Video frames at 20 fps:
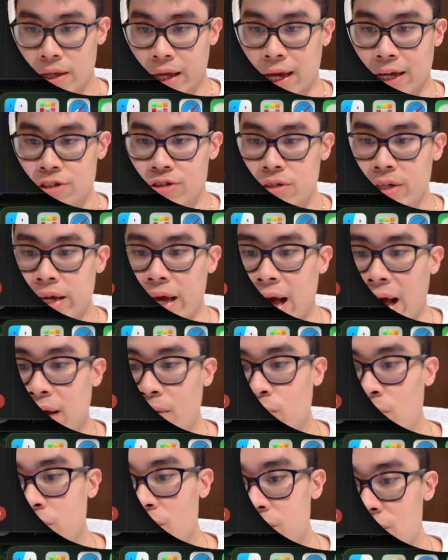Actually, I
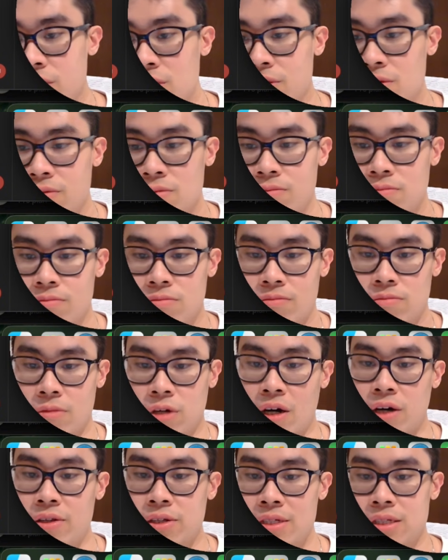would
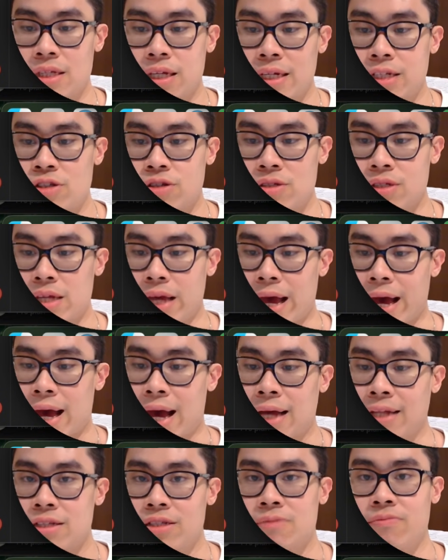honestly just
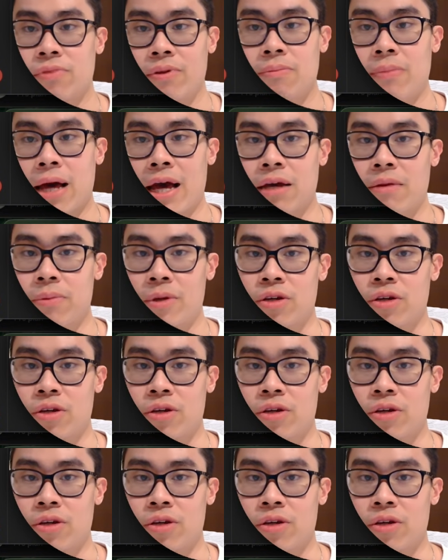add something back